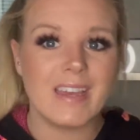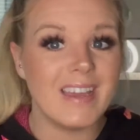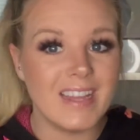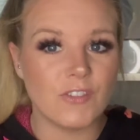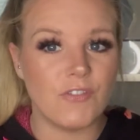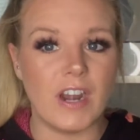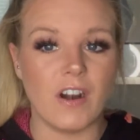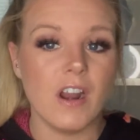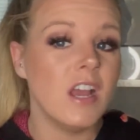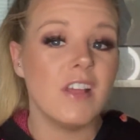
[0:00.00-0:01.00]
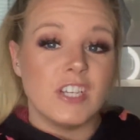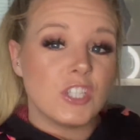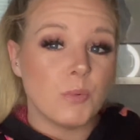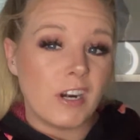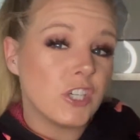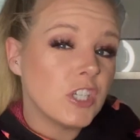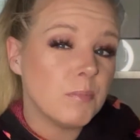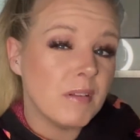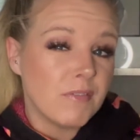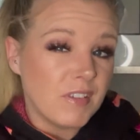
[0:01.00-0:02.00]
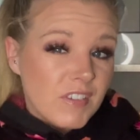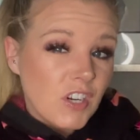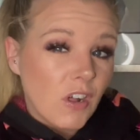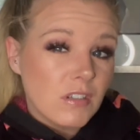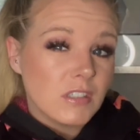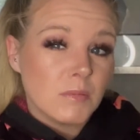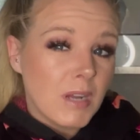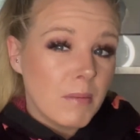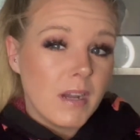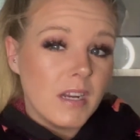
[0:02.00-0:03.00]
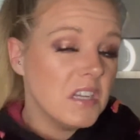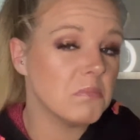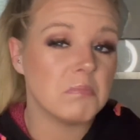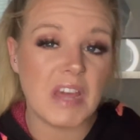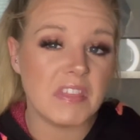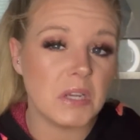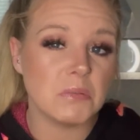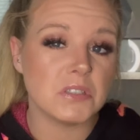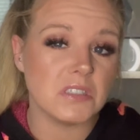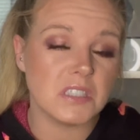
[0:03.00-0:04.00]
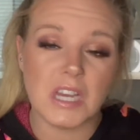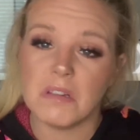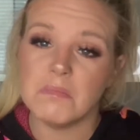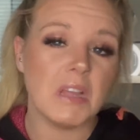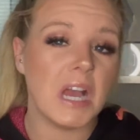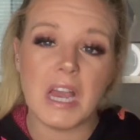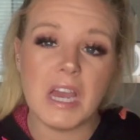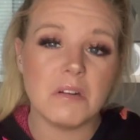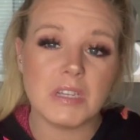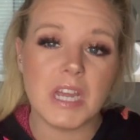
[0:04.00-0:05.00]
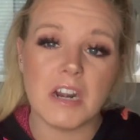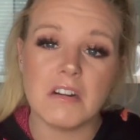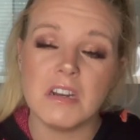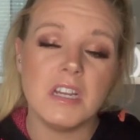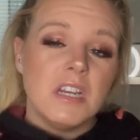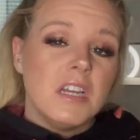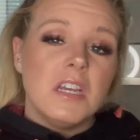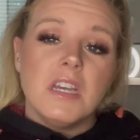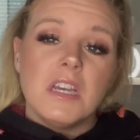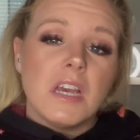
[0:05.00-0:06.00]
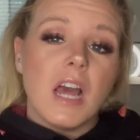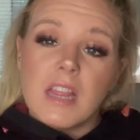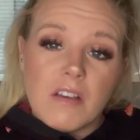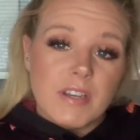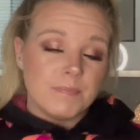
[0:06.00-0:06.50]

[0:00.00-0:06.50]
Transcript: It's fair. This sweater should have been $50 in my mind. I think it was on sale. I don't care. I love it.